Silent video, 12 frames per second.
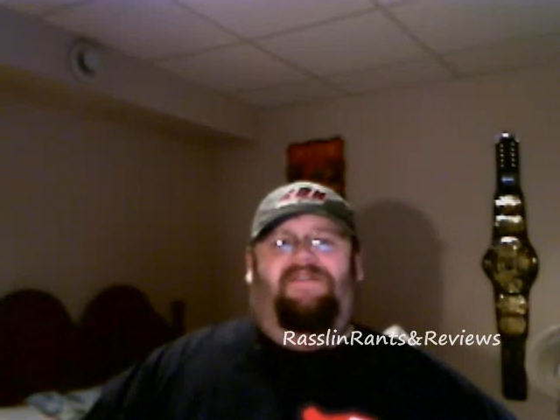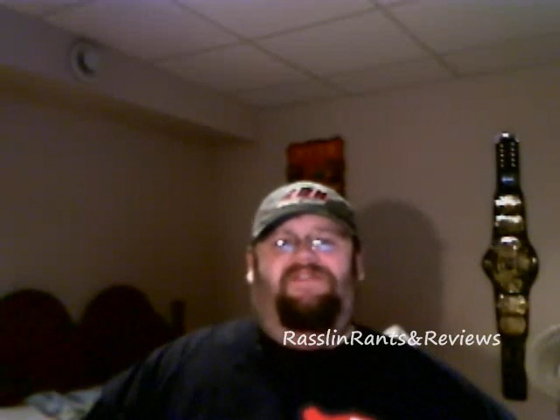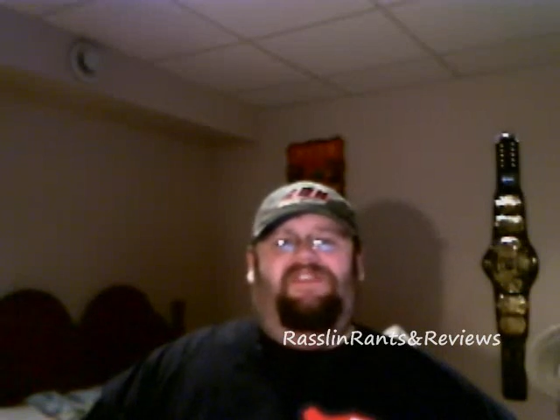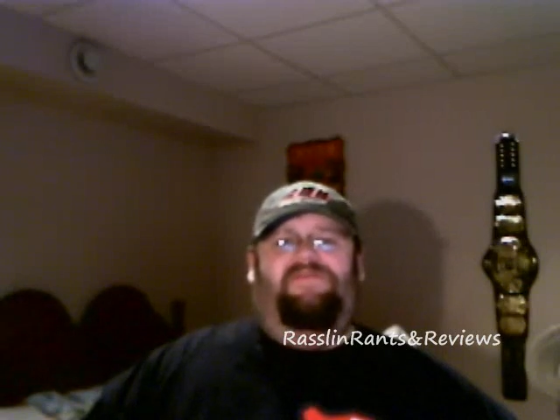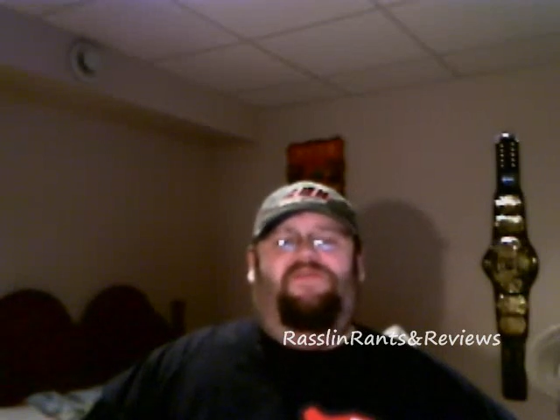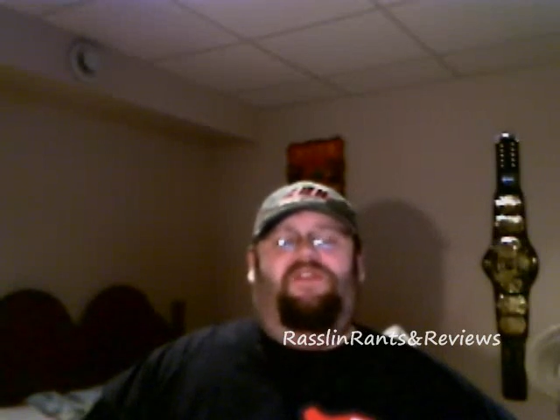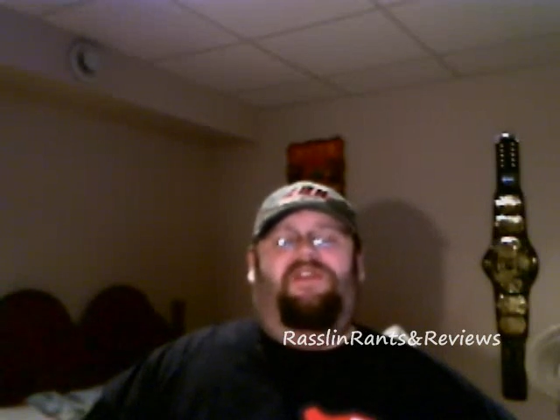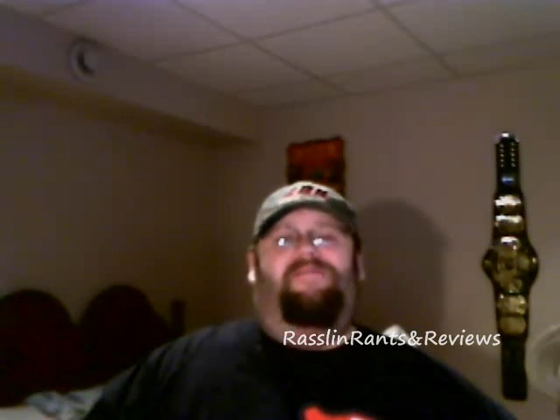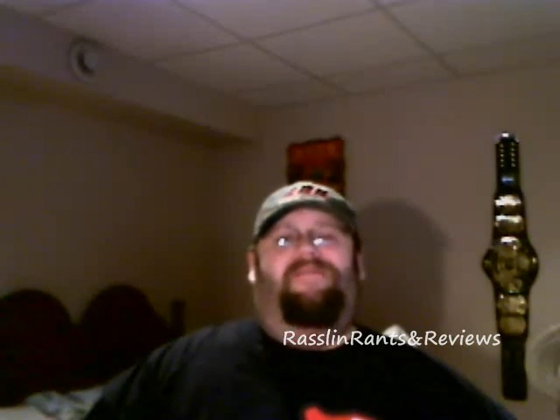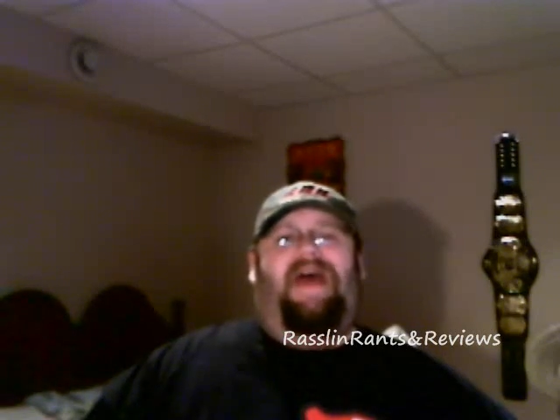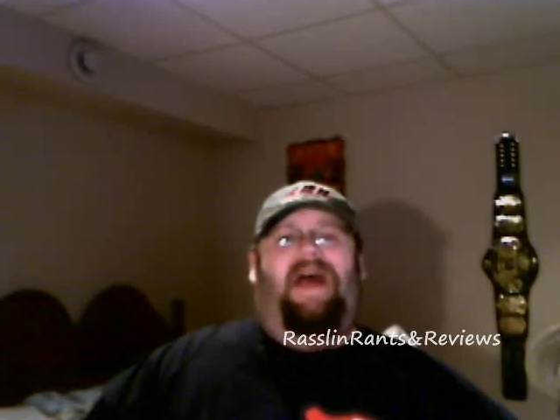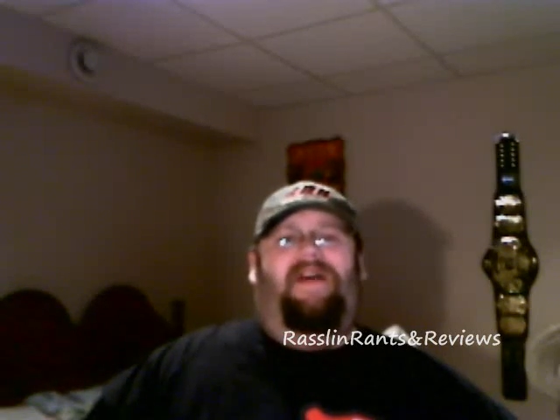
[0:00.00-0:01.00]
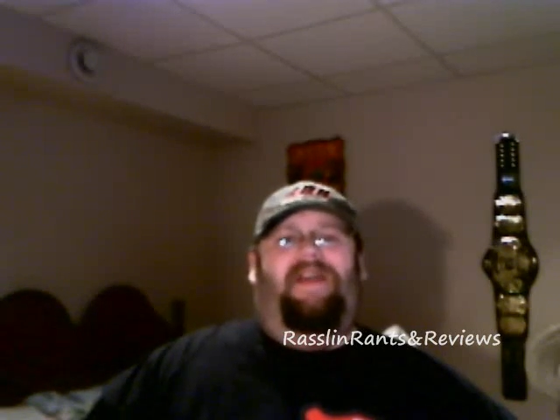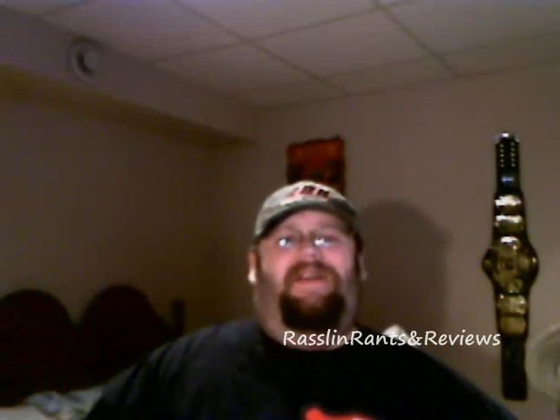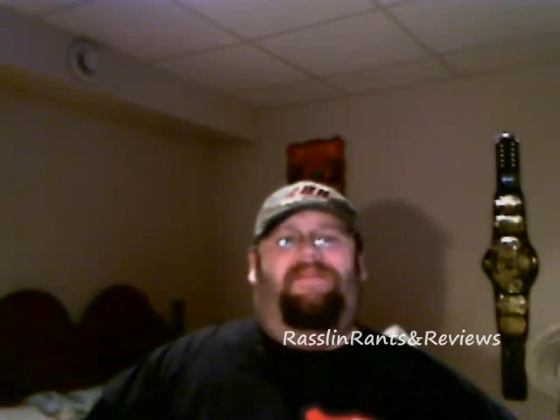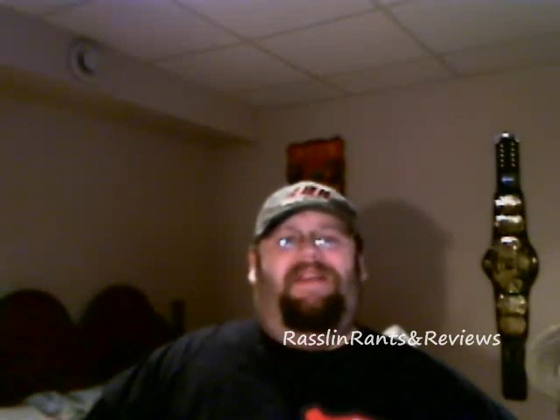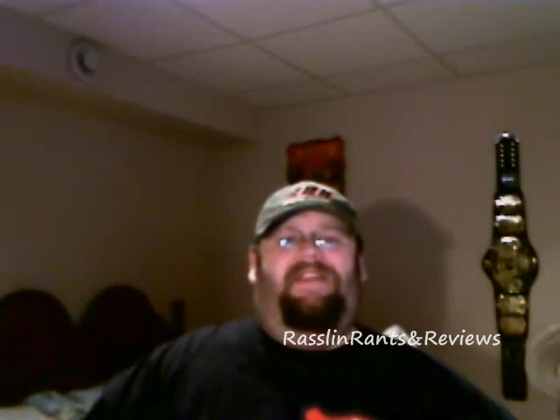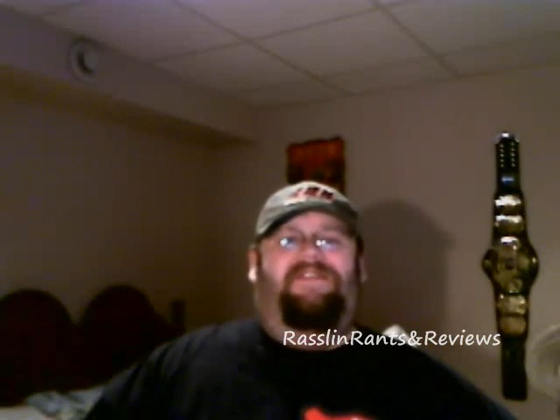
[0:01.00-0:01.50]
It was just more
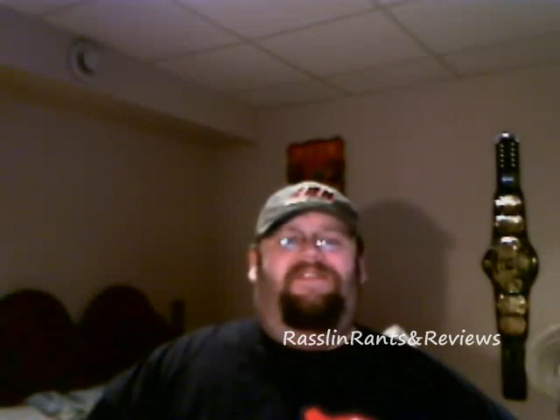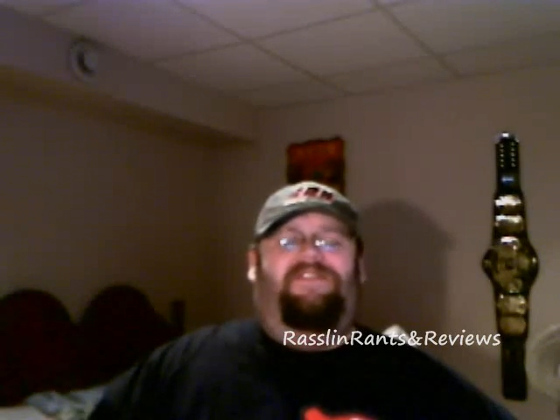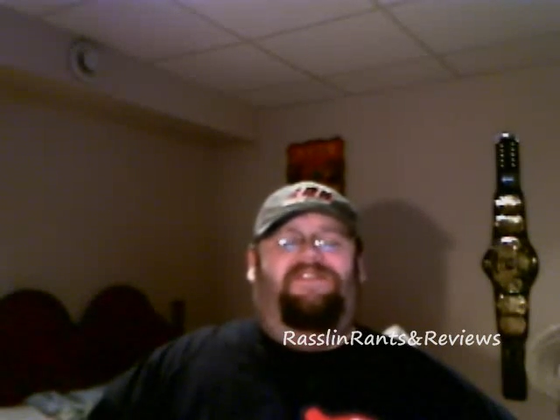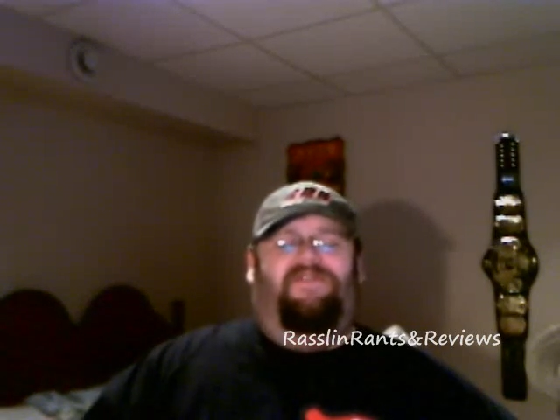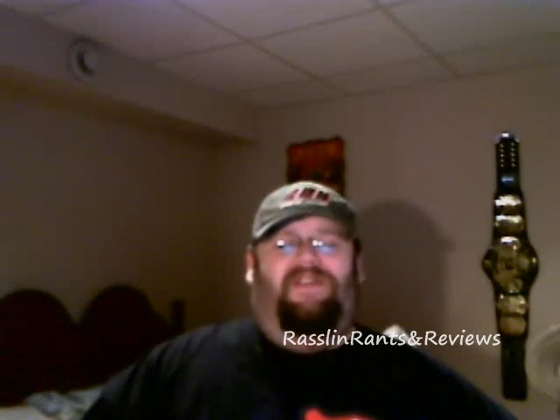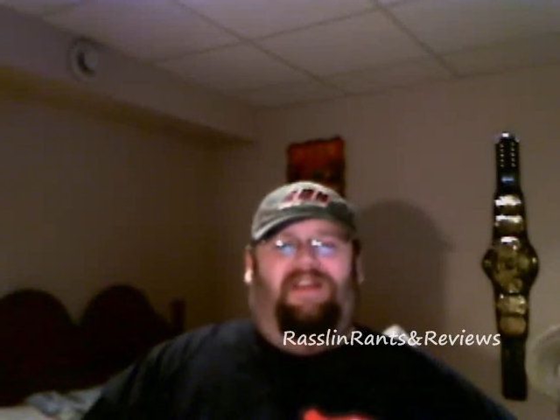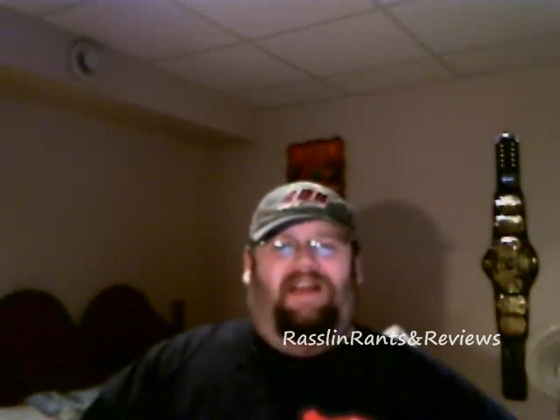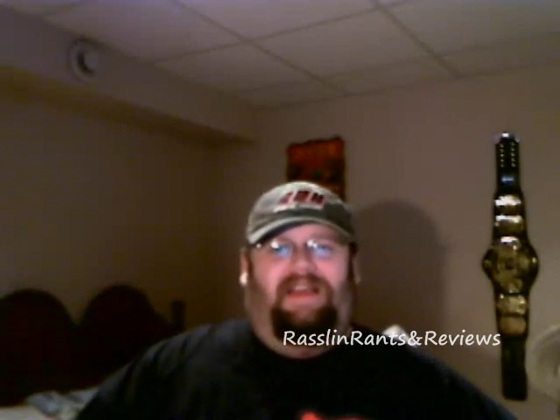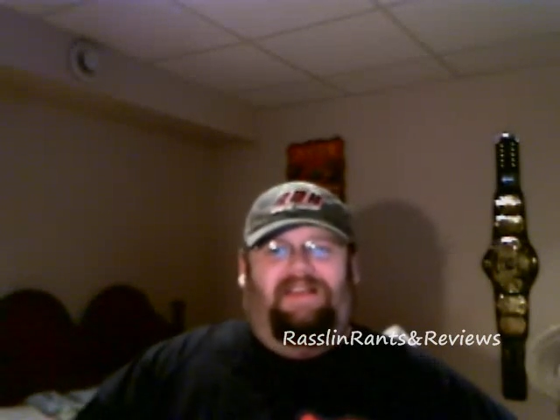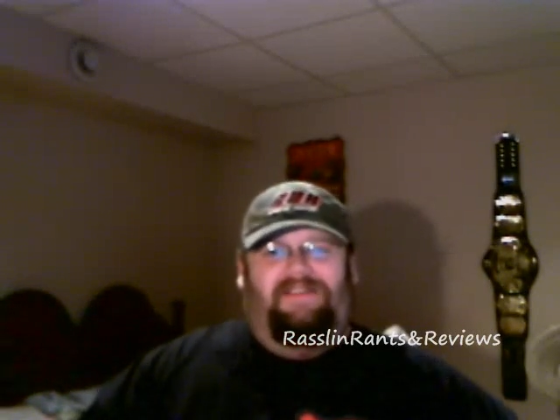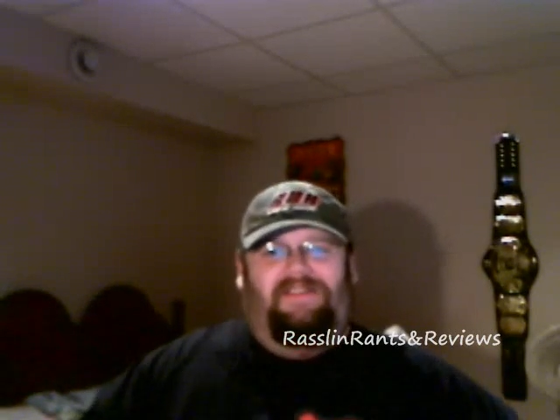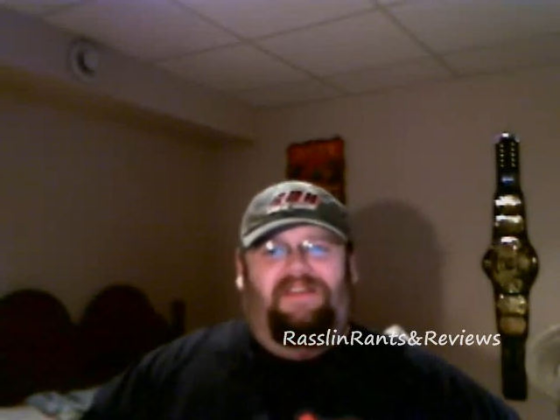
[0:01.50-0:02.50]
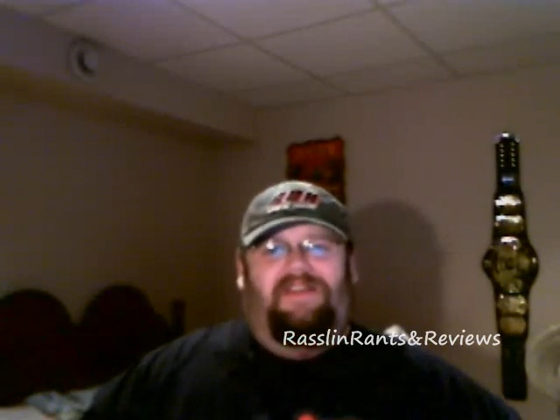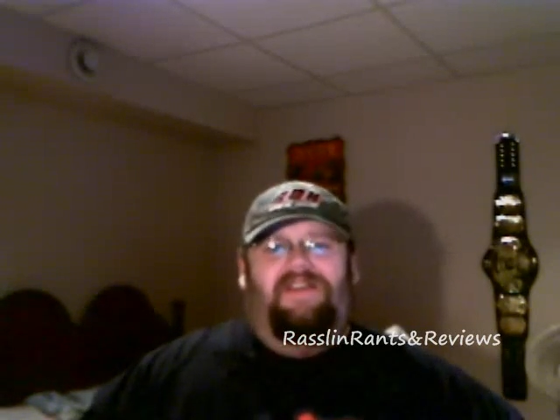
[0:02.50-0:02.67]
compelling because of the storylines,